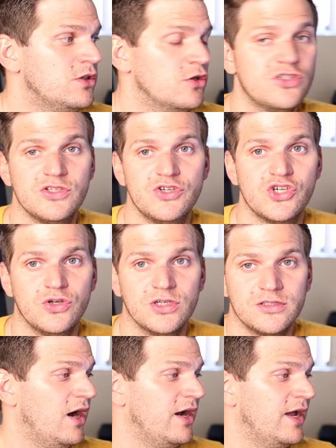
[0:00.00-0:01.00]
Long story short,
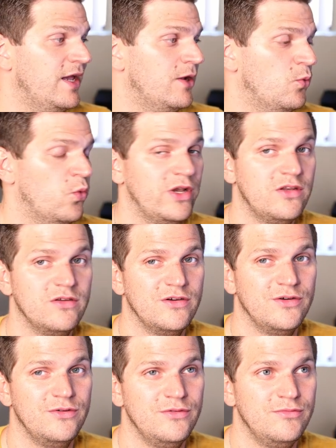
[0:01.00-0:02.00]
I went
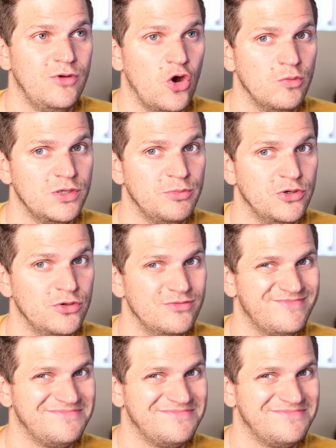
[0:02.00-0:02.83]
to Home Depot,